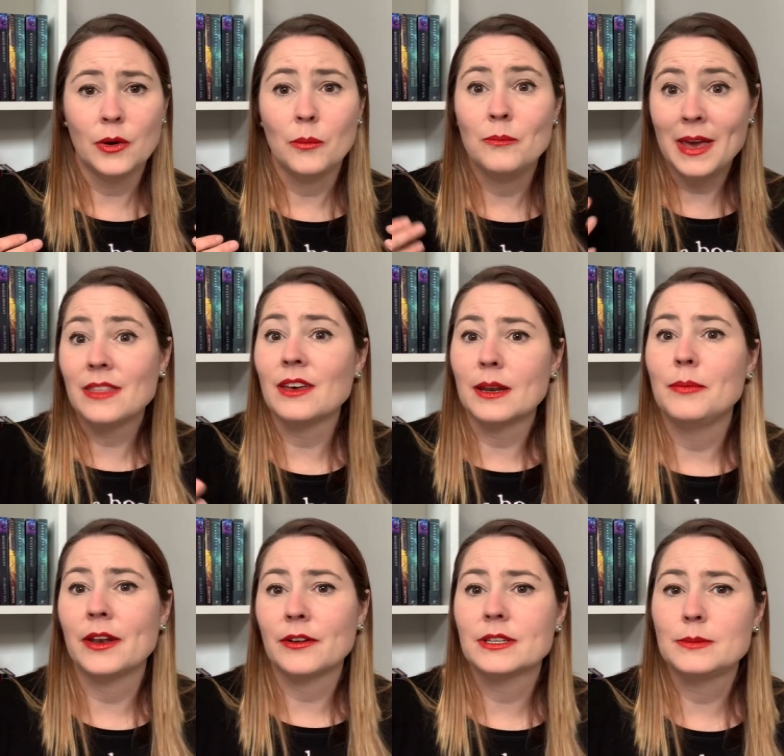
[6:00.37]
make that a
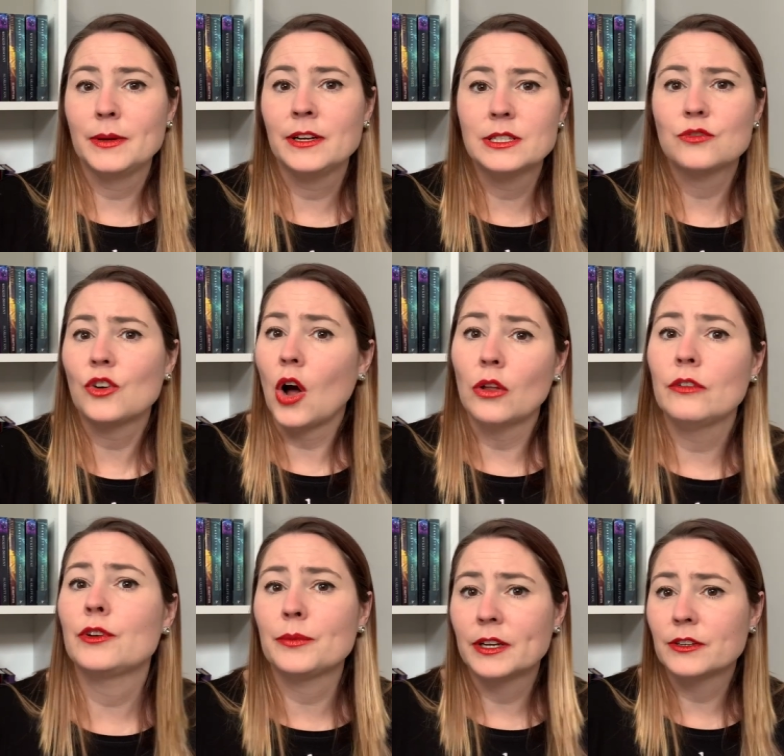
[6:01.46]
better experience for all of
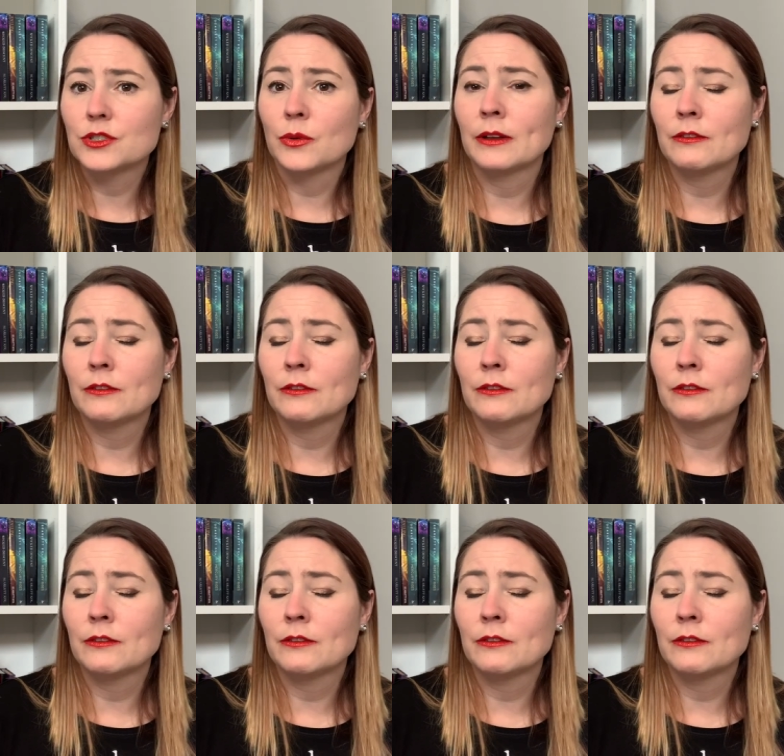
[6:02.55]
your readers going